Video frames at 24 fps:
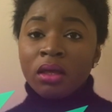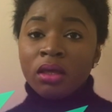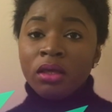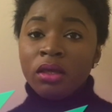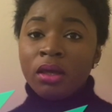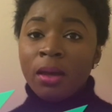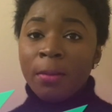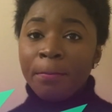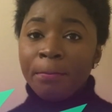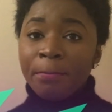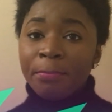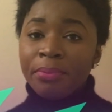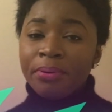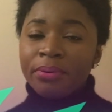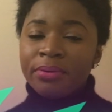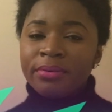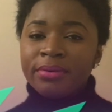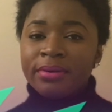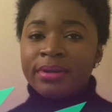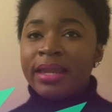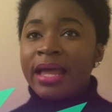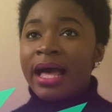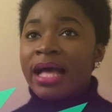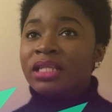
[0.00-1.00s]
yep,
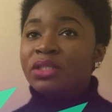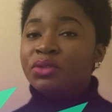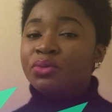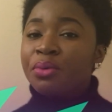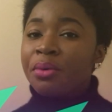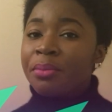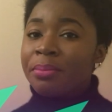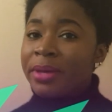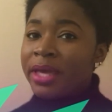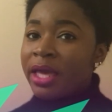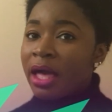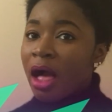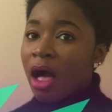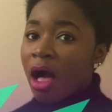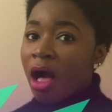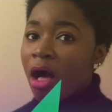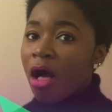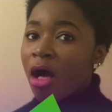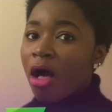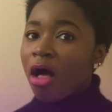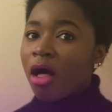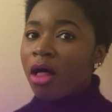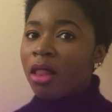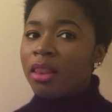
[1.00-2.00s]
that will be
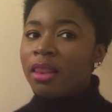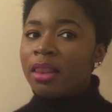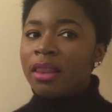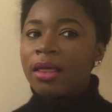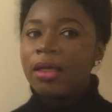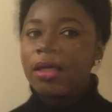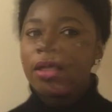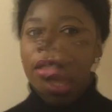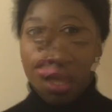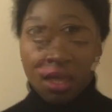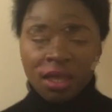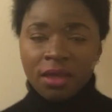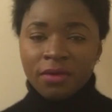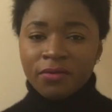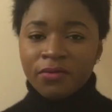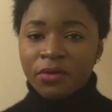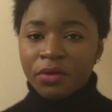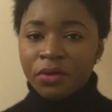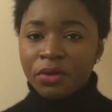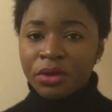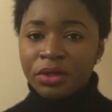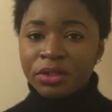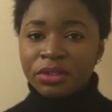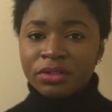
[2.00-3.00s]
all. If
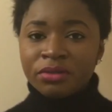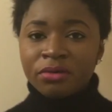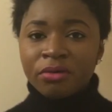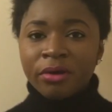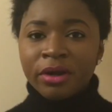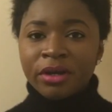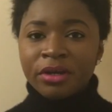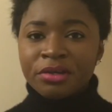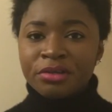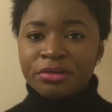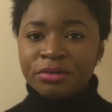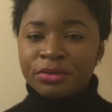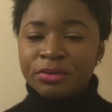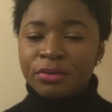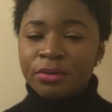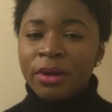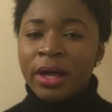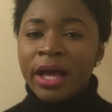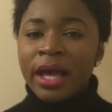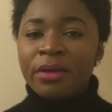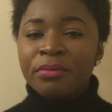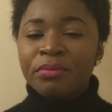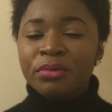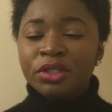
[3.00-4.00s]
you're going to graduate school,
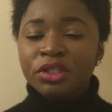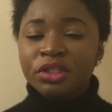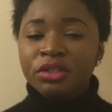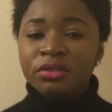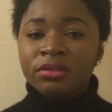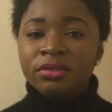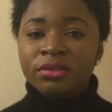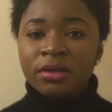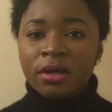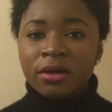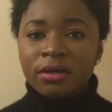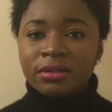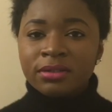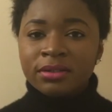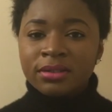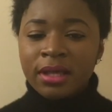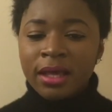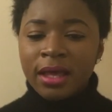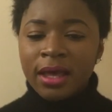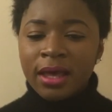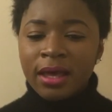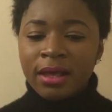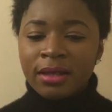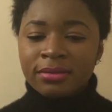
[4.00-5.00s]
I wish you
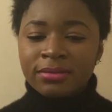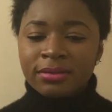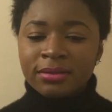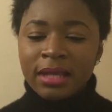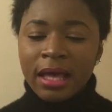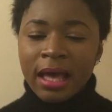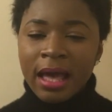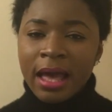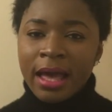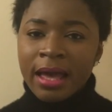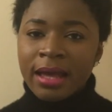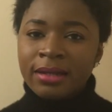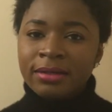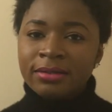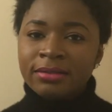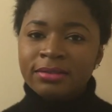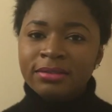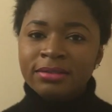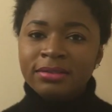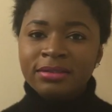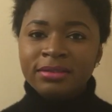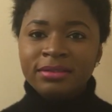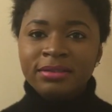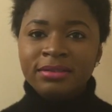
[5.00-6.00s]
success,
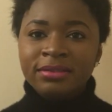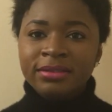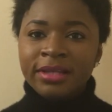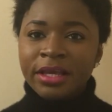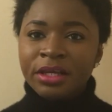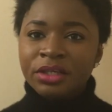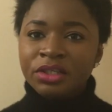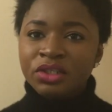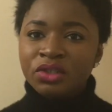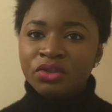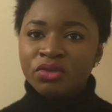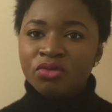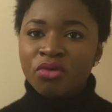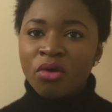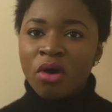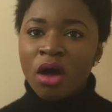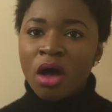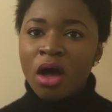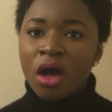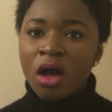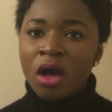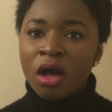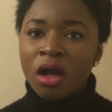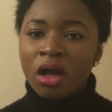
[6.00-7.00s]
and stay
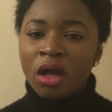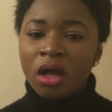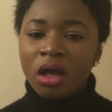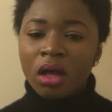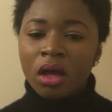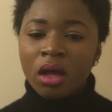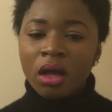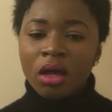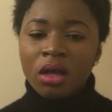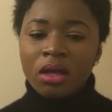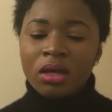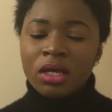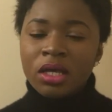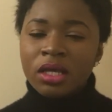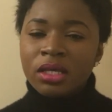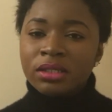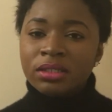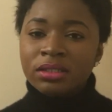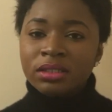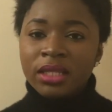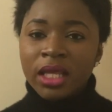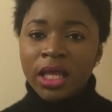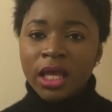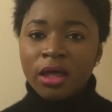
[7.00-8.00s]
strong,
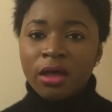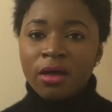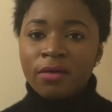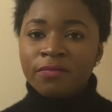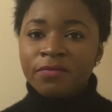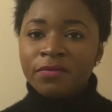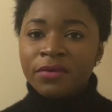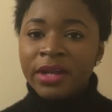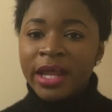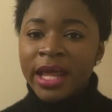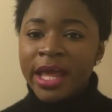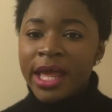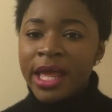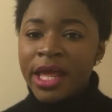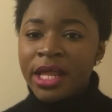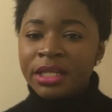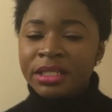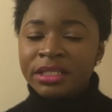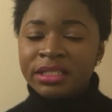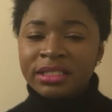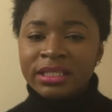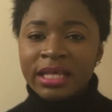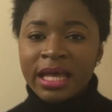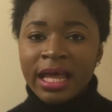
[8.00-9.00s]
stay
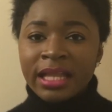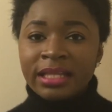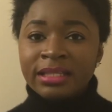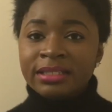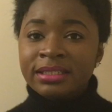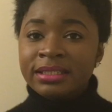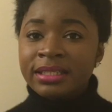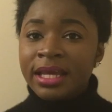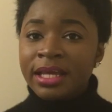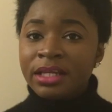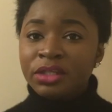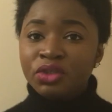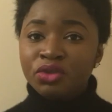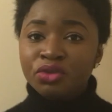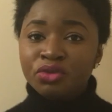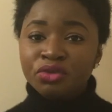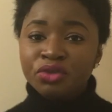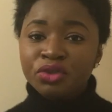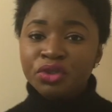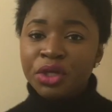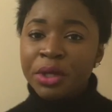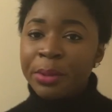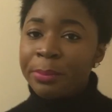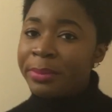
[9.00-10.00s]
confident, and stay true
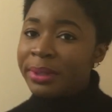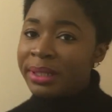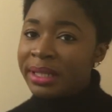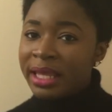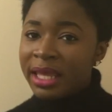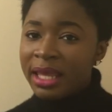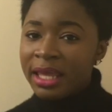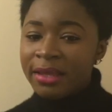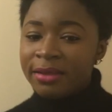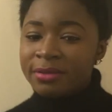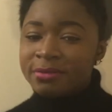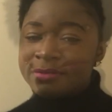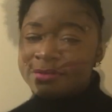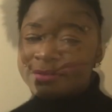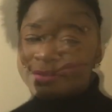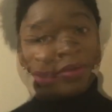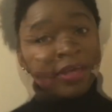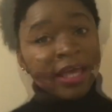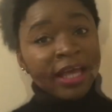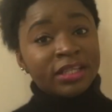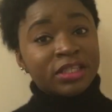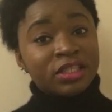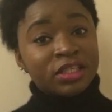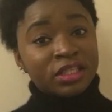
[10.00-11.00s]
to your beliefs. Don't
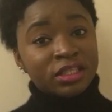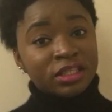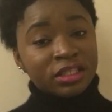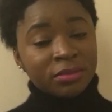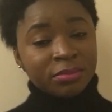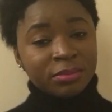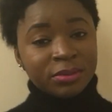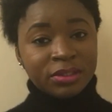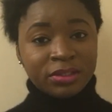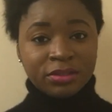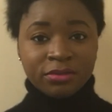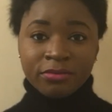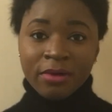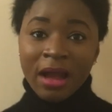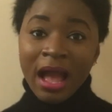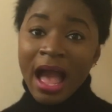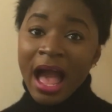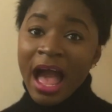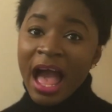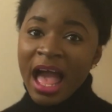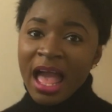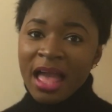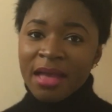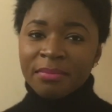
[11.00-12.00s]
forget to
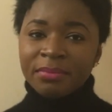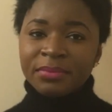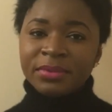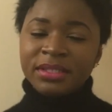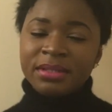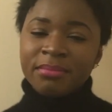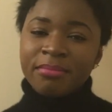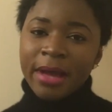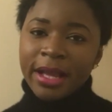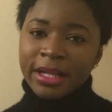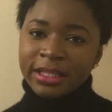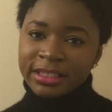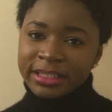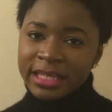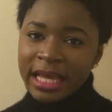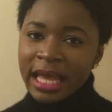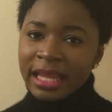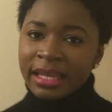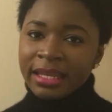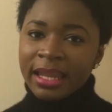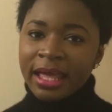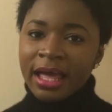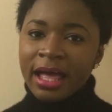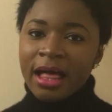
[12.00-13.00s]
subscribe to my
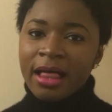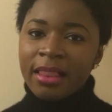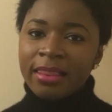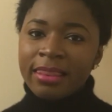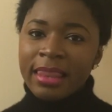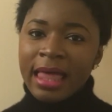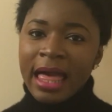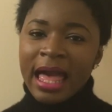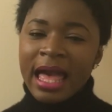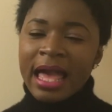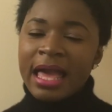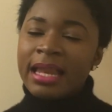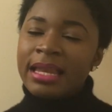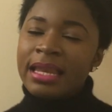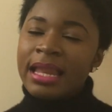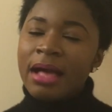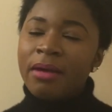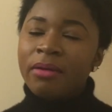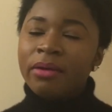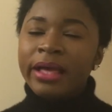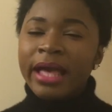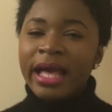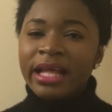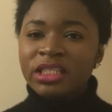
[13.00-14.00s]
channel, and
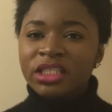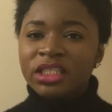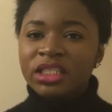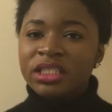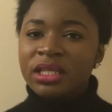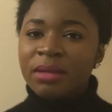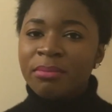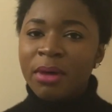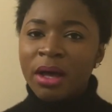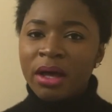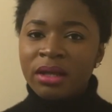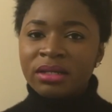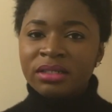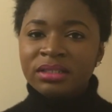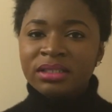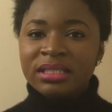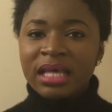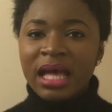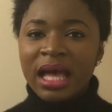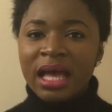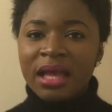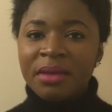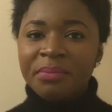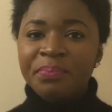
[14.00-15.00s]
I'll catch you some other
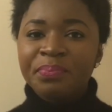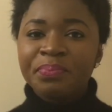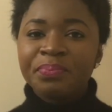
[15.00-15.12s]
time.